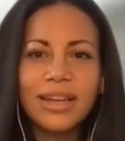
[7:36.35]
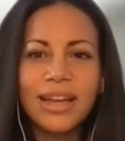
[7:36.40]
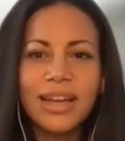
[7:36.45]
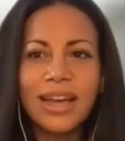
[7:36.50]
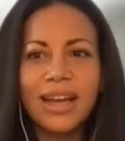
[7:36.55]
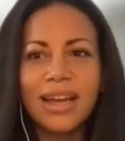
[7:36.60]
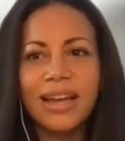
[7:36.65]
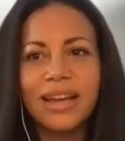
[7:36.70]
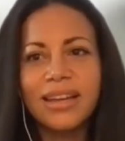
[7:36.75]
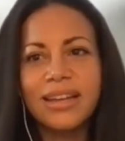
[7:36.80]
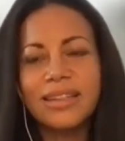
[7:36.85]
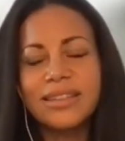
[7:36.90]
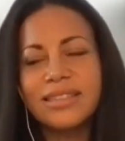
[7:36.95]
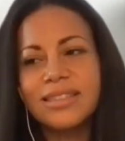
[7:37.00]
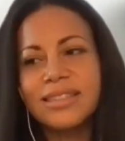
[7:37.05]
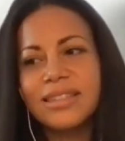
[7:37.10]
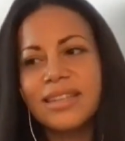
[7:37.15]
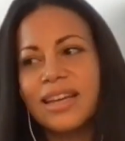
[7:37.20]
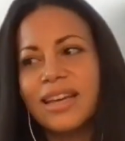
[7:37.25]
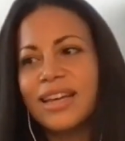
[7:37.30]

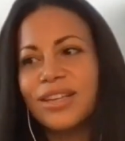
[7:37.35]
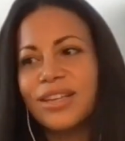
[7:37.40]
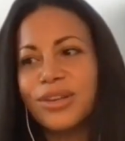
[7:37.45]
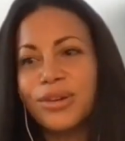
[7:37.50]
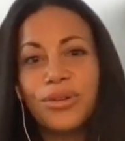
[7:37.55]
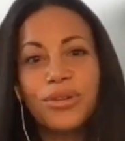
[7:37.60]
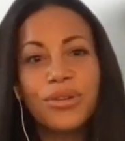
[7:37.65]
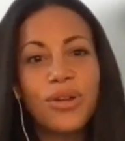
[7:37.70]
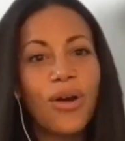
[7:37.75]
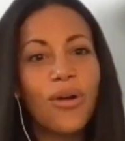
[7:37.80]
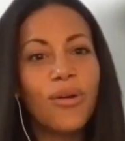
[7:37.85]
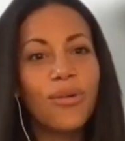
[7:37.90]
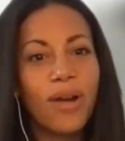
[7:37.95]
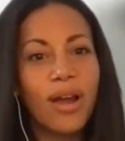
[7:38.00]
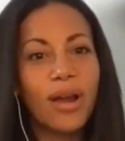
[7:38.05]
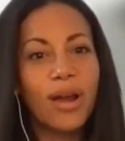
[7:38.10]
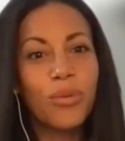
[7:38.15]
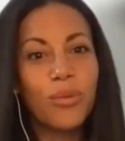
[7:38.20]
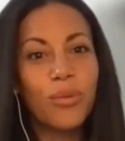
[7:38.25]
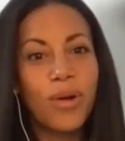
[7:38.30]
And you'll know
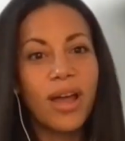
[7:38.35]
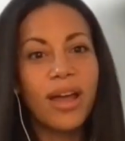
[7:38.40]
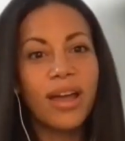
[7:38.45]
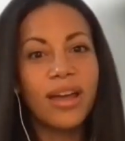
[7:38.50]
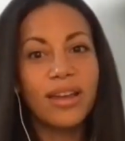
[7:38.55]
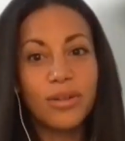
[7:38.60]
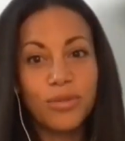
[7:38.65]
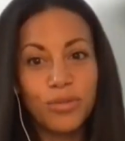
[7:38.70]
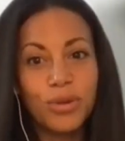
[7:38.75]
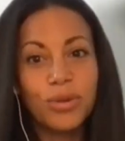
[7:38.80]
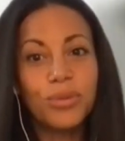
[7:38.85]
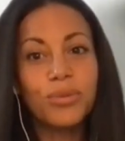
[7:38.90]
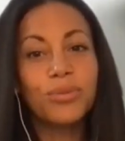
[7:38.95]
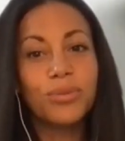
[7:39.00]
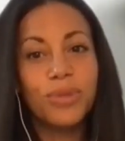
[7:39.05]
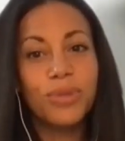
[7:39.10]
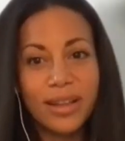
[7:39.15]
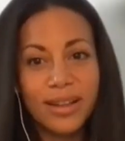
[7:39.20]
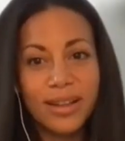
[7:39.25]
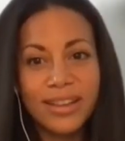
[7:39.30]
right away if you're
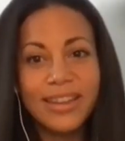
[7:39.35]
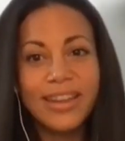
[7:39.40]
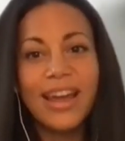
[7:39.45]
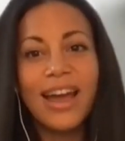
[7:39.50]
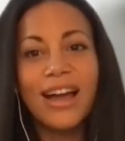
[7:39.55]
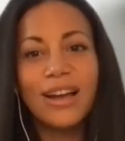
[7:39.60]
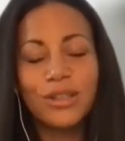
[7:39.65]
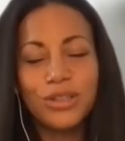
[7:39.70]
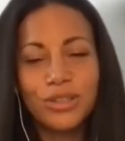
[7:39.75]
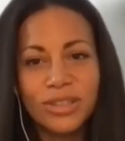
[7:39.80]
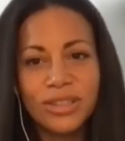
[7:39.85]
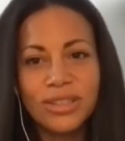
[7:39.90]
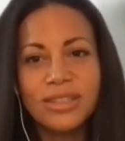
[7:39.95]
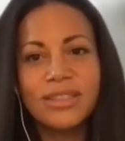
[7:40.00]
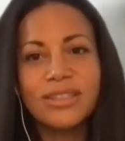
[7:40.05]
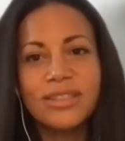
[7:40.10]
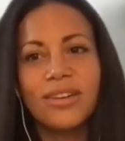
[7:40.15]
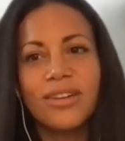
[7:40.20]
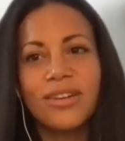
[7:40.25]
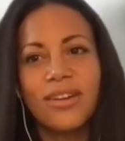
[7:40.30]
really
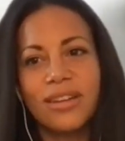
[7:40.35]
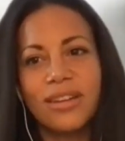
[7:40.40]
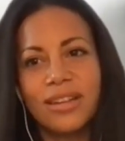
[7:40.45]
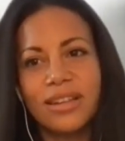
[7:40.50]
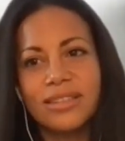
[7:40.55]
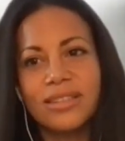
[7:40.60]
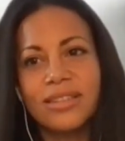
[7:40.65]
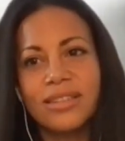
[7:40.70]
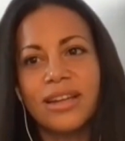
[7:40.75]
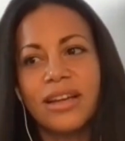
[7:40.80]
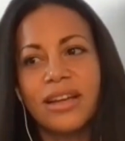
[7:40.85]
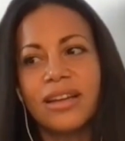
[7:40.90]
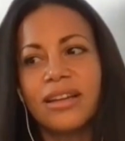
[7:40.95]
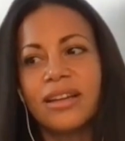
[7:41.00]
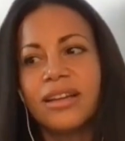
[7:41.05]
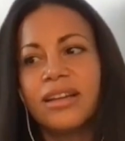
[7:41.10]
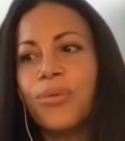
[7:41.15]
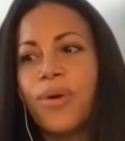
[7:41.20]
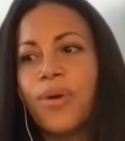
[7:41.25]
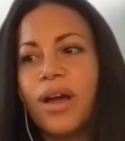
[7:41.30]
actioned on listening,
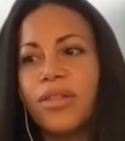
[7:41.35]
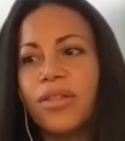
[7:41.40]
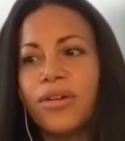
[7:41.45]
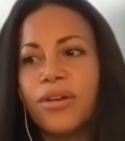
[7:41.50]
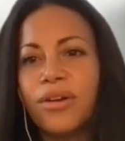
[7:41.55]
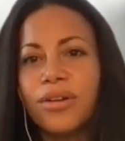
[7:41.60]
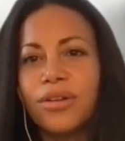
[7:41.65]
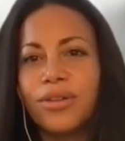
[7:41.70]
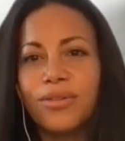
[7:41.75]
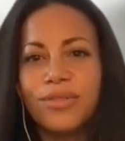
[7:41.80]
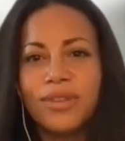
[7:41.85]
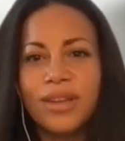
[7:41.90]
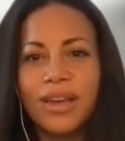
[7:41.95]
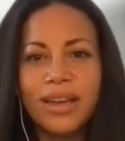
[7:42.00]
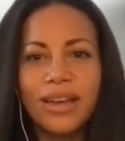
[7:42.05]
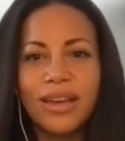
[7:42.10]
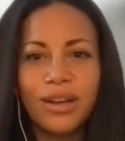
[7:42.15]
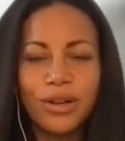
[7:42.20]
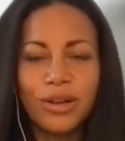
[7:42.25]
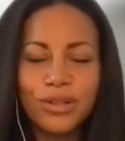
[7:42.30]
whether you've
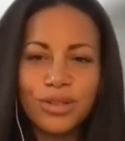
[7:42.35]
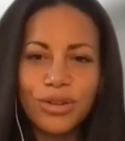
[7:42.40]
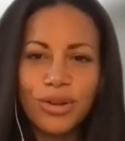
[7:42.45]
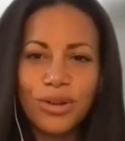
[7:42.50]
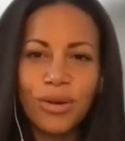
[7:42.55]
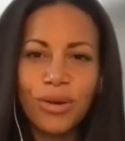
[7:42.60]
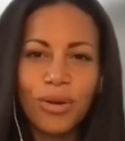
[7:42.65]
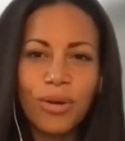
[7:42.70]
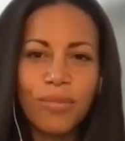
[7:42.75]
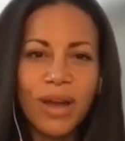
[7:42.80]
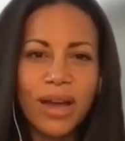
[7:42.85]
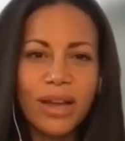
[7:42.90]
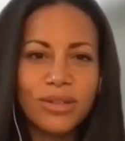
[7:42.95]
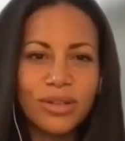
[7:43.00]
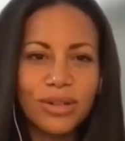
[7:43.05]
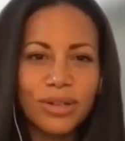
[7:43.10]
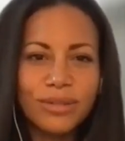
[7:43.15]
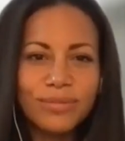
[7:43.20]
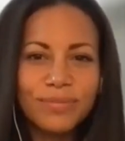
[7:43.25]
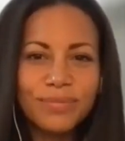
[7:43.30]
taken a good turn or a bad
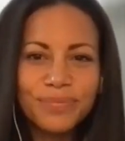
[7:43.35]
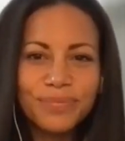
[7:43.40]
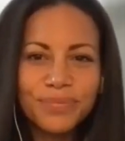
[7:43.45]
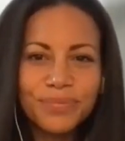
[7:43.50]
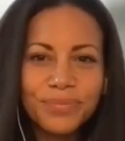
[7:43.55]
turn.